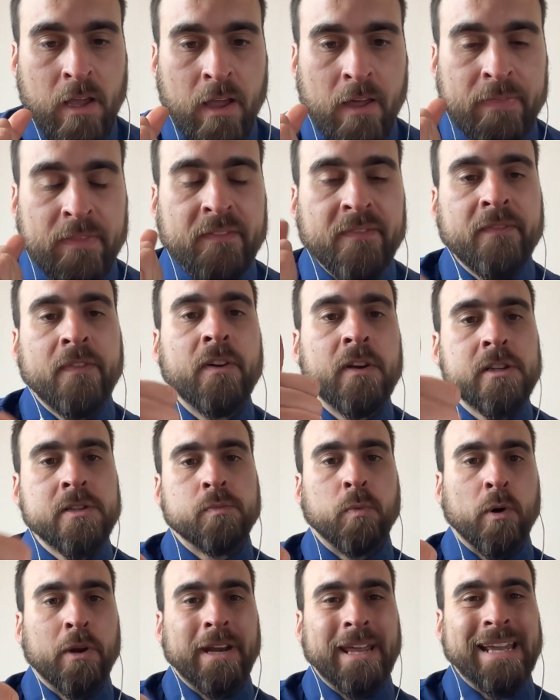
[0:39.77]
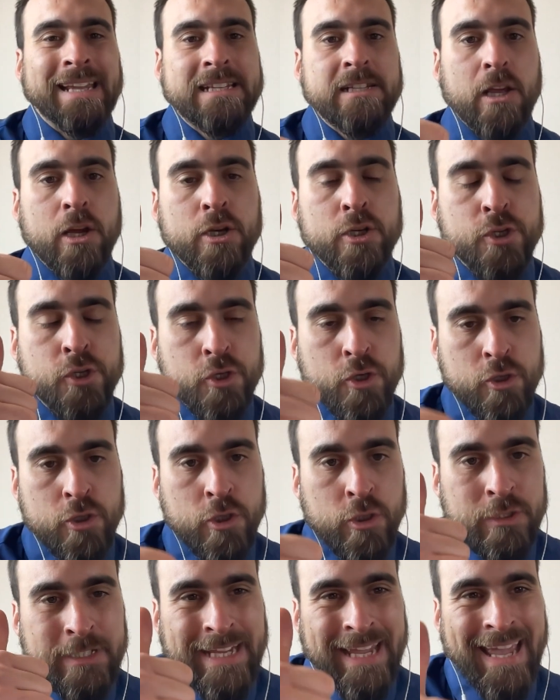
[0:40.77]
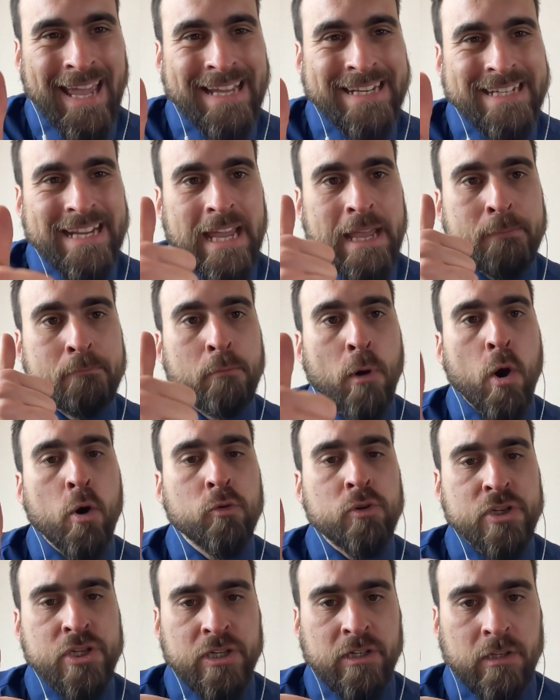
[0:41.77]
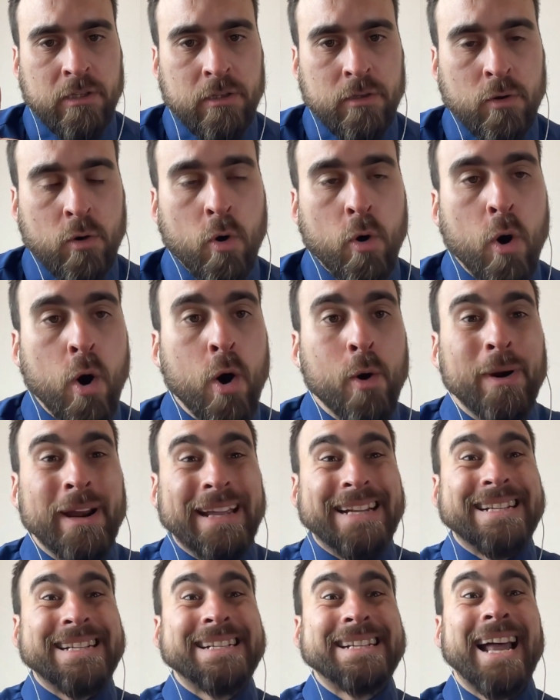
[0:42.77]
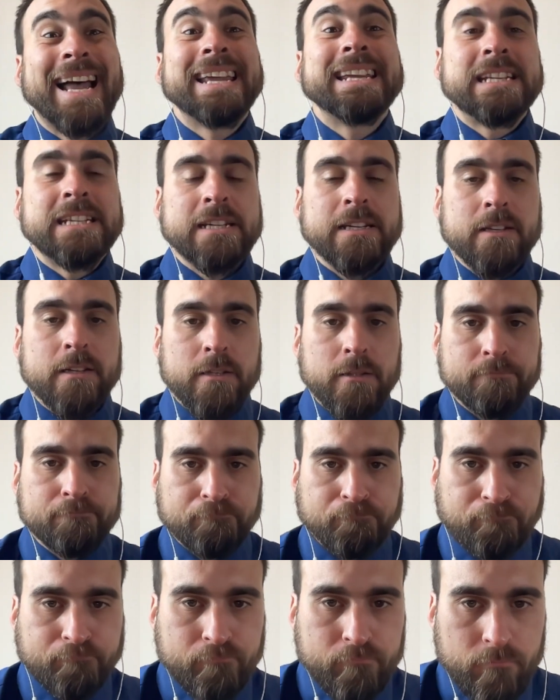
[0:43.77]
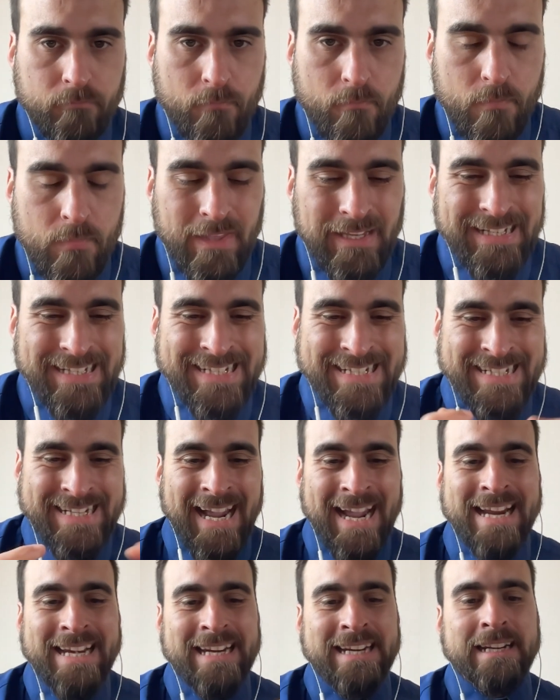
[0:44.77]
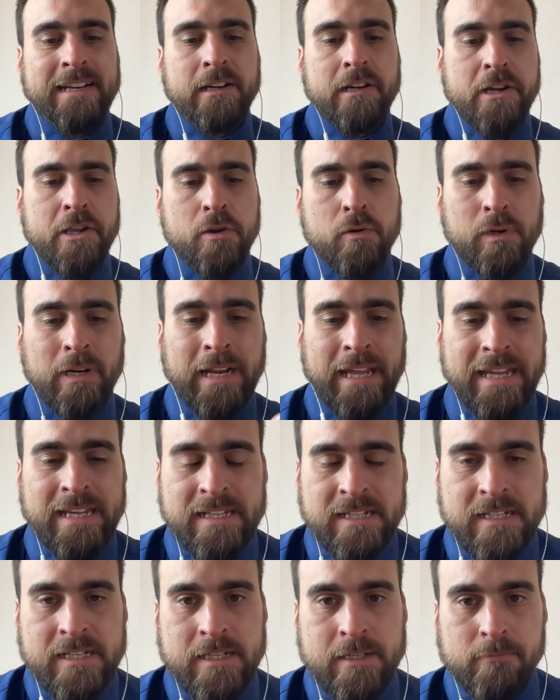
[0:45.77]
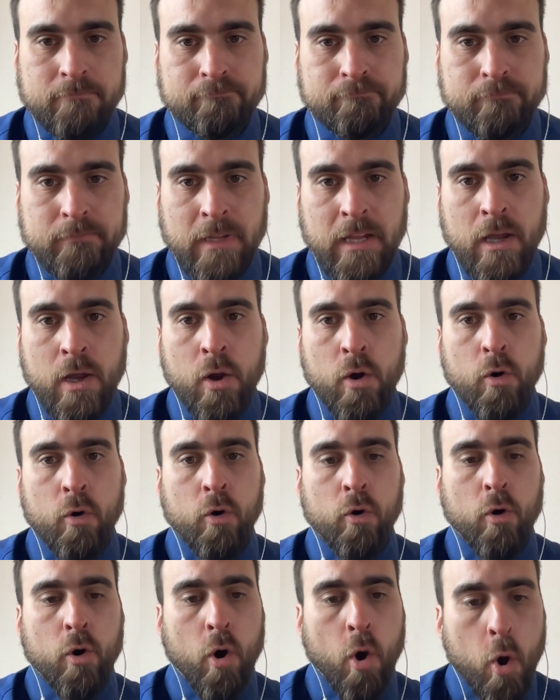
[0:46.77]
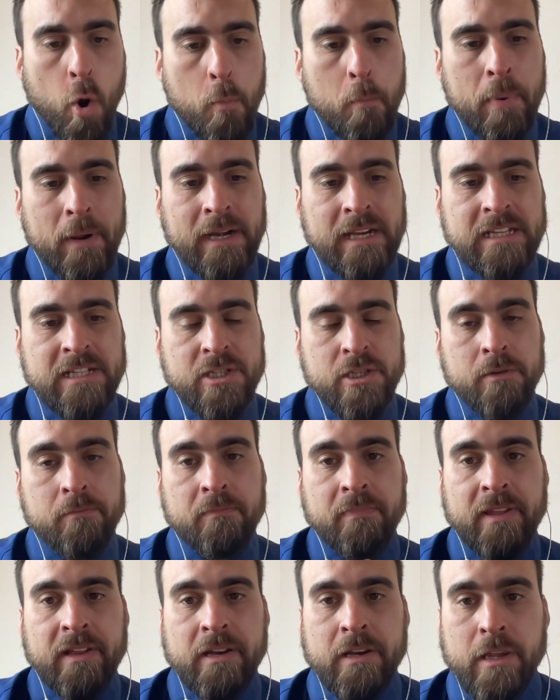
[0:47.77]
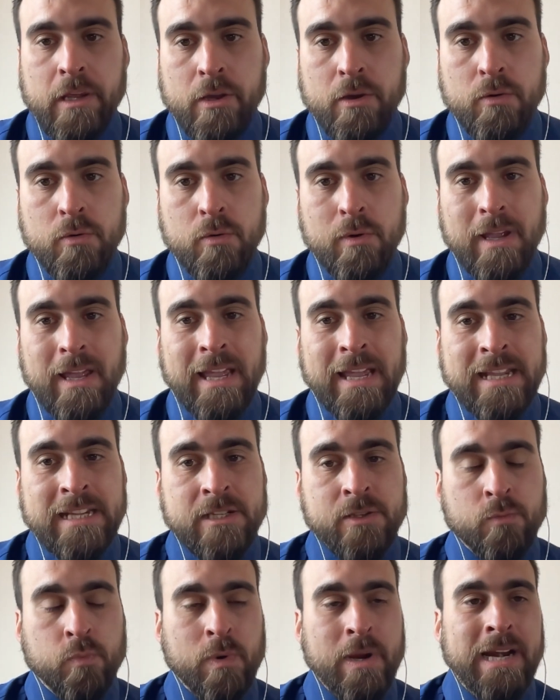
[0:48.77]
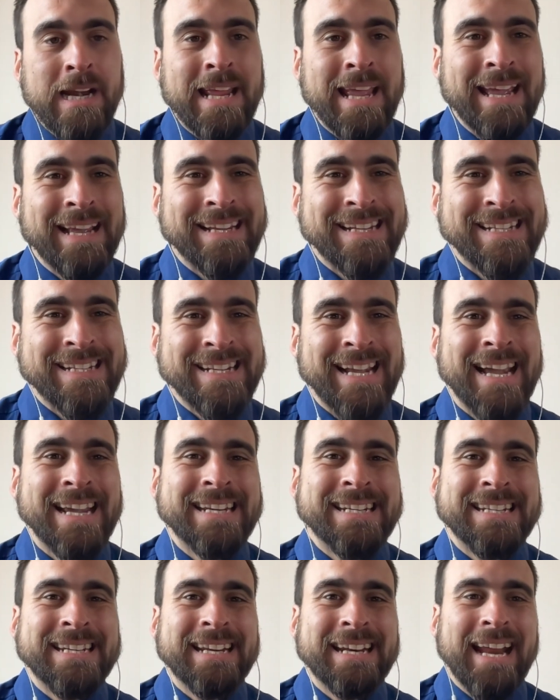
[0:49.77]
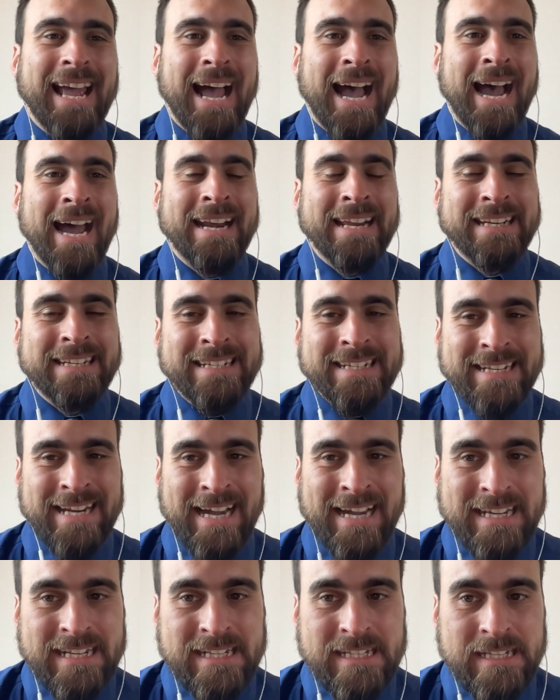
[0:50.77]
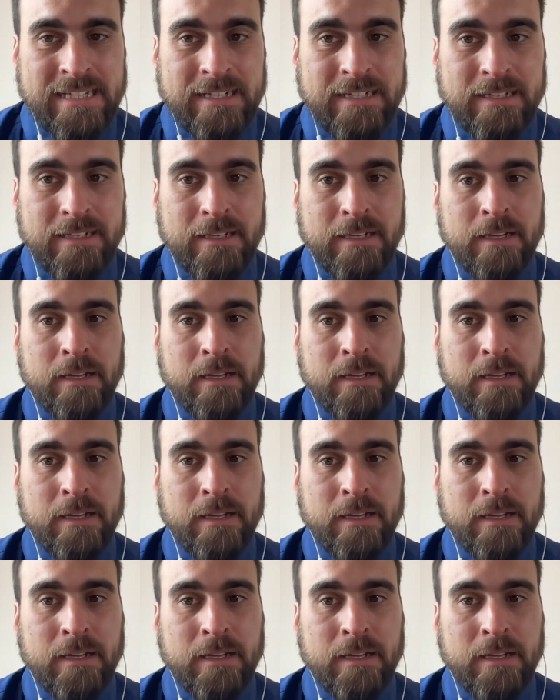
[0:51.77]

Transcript: The first one is, do not get emotional or excited. Signing a new lease or opening something new is really exciting and enticing.